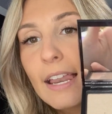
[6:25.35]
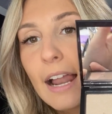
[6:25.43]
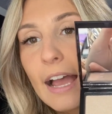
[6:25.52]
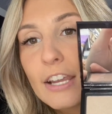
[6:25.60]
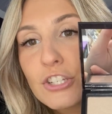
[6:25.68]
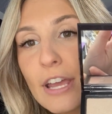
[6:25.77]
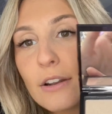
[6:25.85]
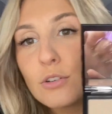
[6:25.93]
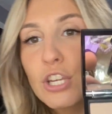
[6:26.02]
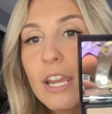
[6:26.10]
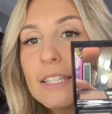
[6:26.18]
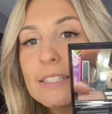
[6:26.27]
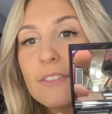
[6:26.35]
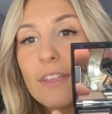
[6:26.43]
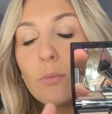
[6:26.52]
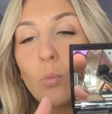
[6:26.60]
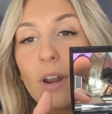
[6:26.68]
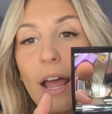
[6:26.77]
eyeshadow shades and
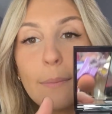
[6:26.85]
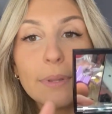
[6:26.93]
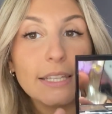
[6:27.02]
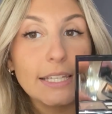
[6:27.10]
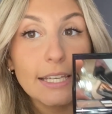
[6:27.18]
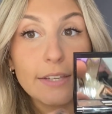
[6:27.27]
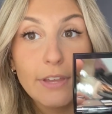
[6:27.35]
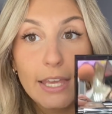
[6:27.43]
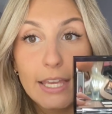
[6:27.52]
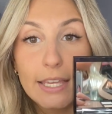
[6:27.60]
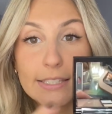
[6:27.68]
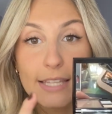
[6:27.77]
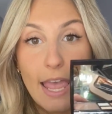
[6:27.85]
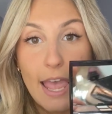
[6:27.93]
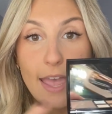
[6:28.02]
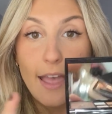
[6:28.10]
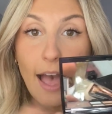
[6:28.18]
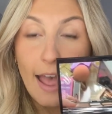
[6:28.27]
then what I believe is
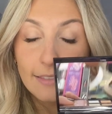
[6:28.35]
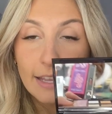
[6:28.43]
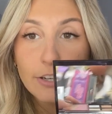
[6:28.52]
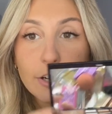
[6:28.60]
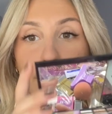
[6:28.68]
a highlighter.